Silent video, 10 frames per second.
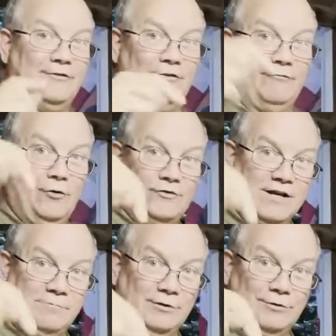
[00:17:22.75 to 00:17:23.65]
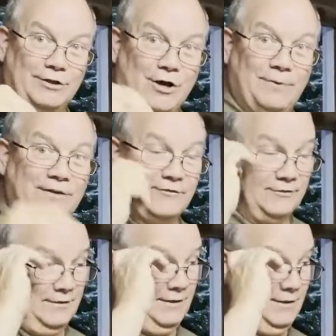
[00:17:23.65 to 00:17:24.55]
So vote down below in the comments.
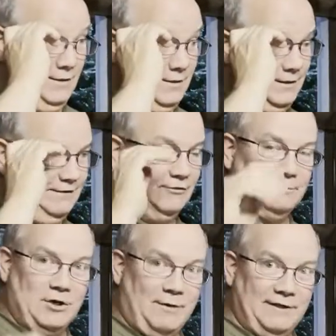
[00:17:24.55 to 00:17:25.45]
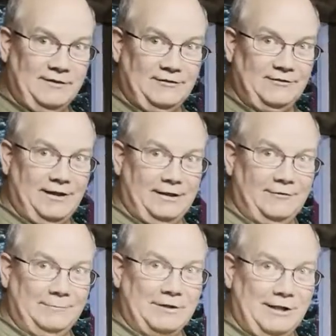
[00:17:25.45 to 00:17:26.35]
Leave some comments and
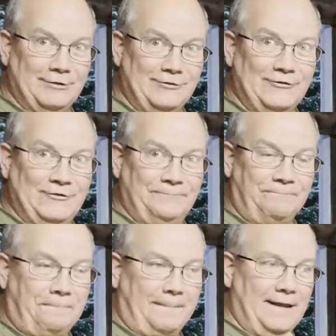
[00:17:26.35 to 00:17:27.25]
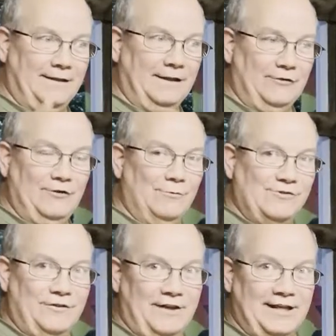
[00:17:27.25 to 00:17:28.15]
some colors and let us know what
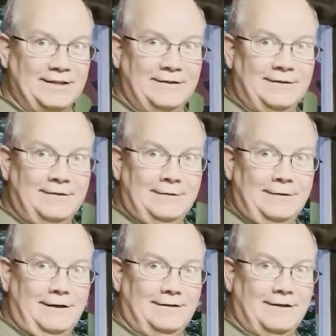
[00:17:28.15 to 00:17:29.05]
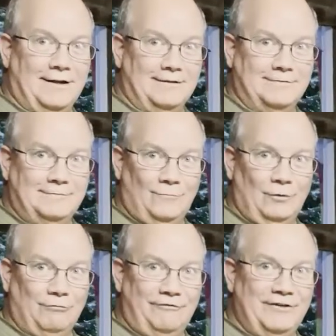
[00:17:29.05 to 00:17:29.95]
you think. And uh,
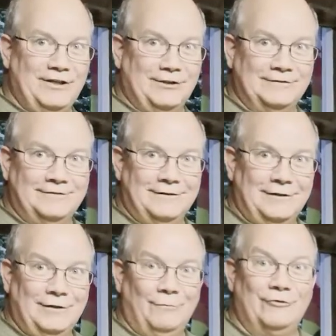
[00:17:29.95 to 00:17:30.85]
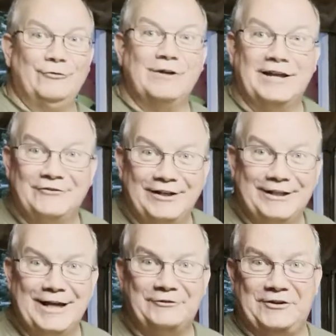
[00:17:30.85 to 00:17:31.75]
we'll reveal what you guys think
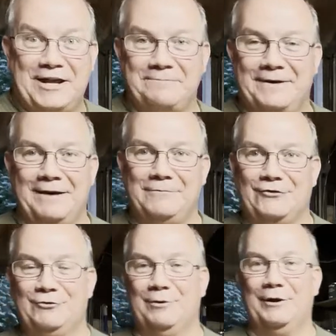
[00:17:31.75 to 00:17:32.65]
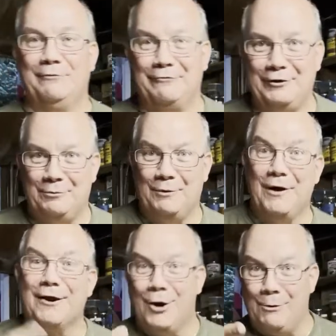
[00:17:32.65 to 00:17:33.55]
next time. I'm not sure we're going to reveal where
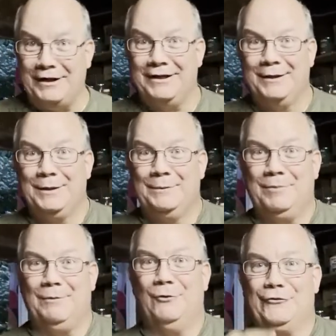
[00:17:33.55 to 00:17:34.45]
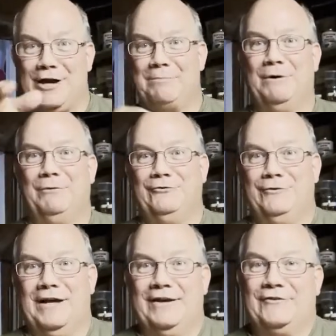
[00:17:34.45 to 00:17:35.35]
we're going, but we'll talk about what you
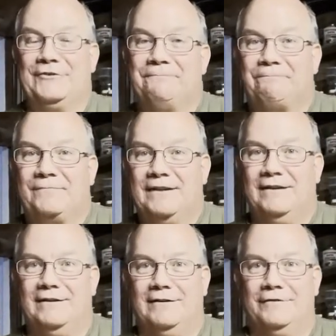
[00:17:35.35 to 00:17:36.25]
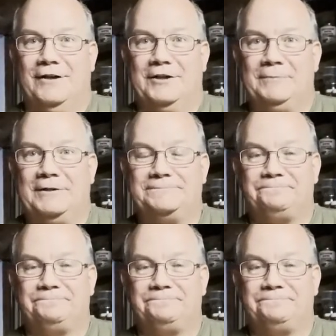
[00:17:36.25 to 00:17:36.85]
guys uh, are thinking about.